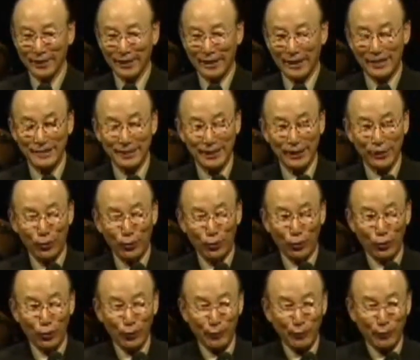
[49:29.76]
I say
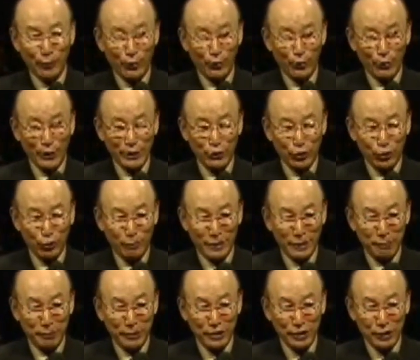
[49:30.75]
always to
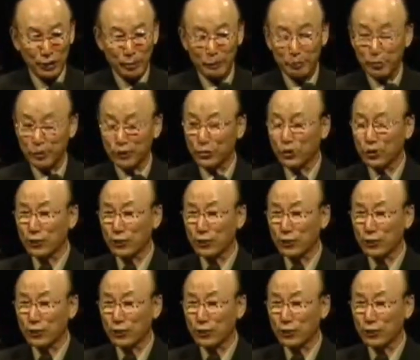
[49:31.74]
my business people,